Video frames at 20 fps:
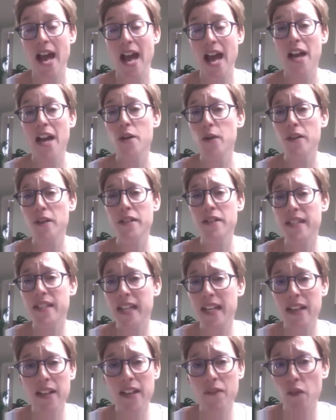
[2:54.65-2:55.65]
And you can
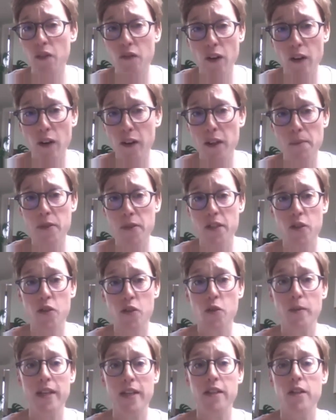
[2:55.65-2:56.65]
see, if you're following them on
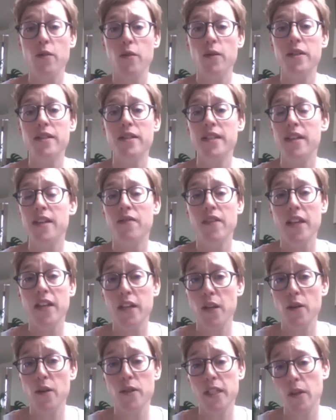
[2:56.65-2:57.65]
social media, you can see if they
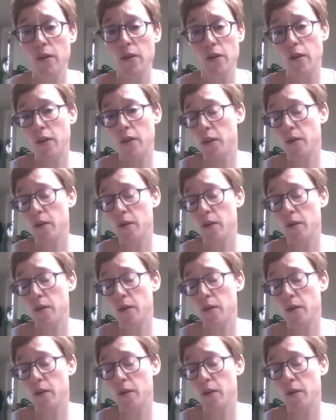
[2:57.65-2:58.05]
use it or not.